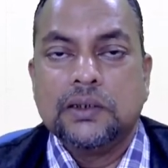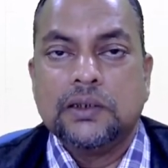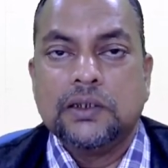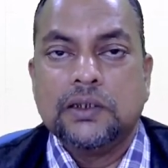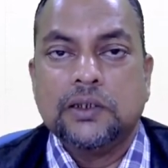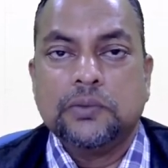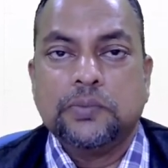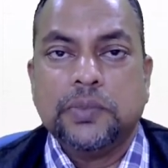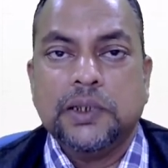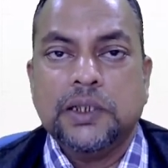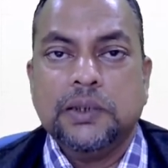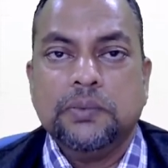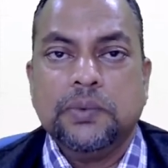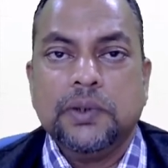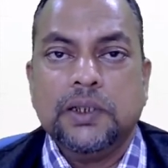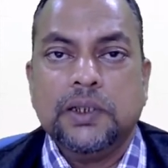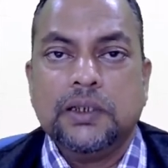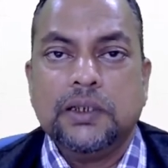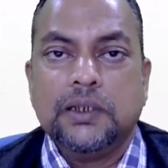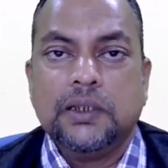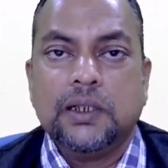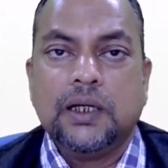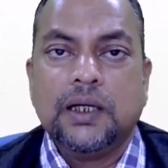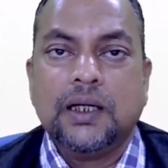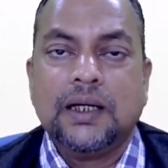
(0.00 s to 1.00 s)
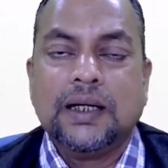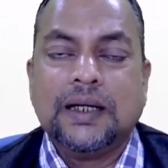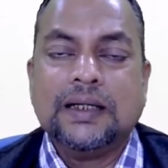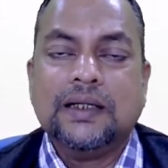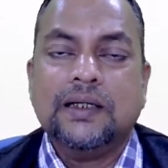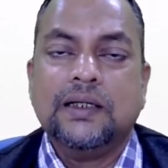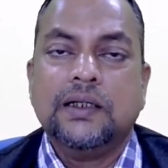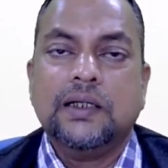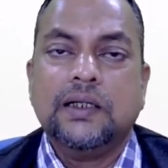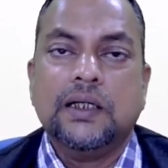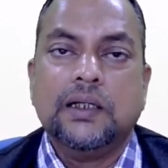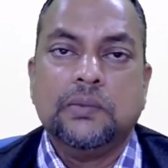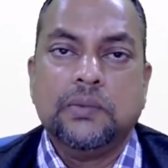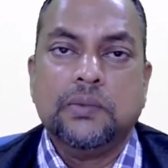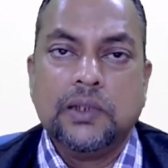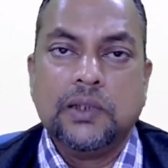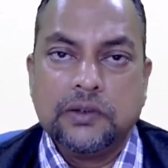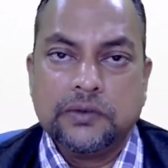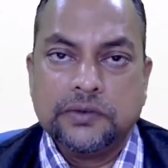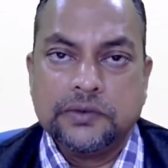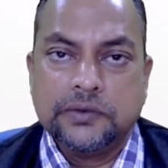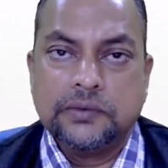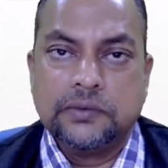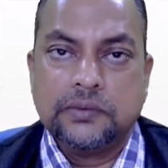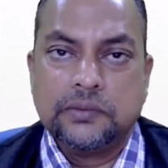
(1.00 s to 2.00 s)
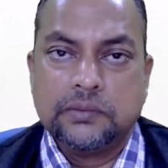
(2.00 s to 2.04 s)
the people in the higher level of